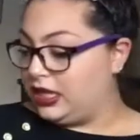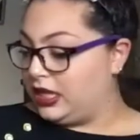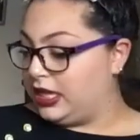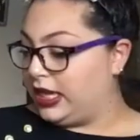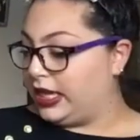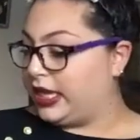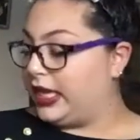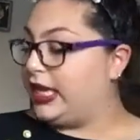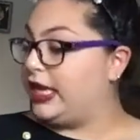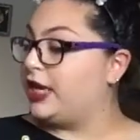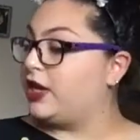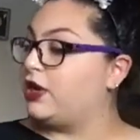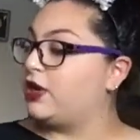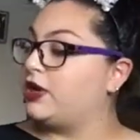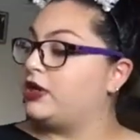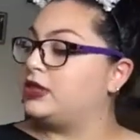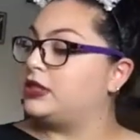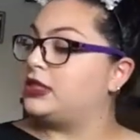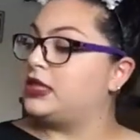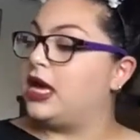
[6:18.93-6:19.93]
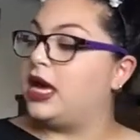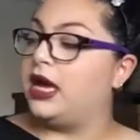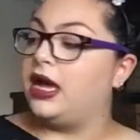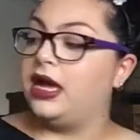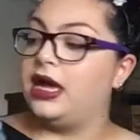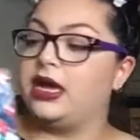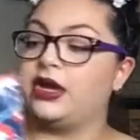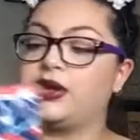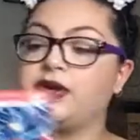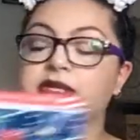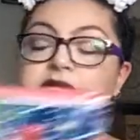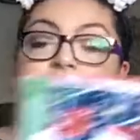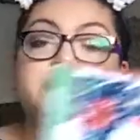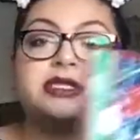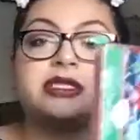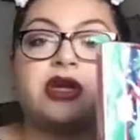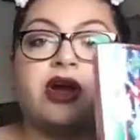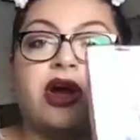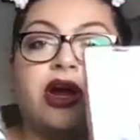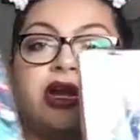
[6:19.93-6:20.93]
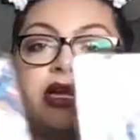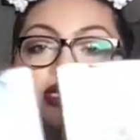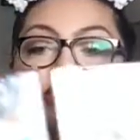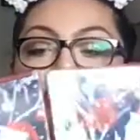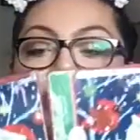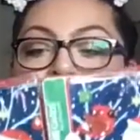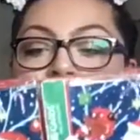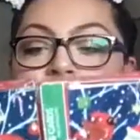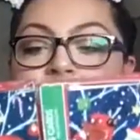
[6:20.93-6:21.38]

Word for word: Like, here's uh, Christmas cards.